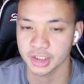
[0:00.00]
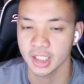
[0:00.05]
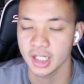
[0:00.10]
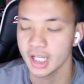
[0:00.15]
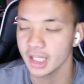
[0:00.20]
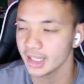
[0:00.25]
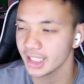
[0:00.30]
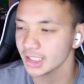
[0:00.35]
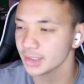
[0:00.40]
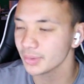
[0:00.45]

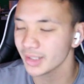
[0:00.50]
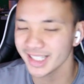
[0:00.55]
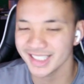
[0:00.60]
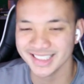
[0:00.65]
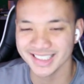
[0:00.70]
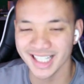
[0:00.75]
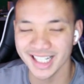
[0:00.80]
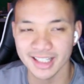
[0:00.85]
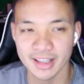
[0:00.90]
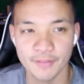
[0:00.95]
That's what I said
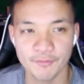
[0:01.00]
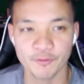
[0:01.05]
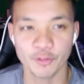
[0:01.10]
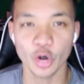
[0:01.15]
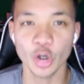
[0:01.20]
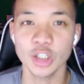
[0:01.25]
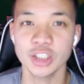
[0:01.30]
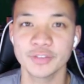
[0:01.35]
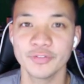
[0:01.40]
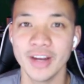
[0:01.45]
in the
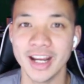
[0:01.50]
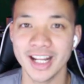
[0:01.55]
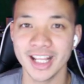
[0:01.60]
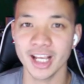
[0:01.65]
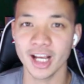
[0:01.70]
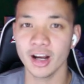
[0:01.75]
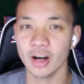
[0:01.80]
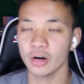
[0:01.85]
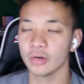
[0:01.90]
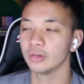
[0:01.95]
first
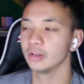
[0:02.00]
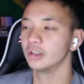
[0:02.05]
video.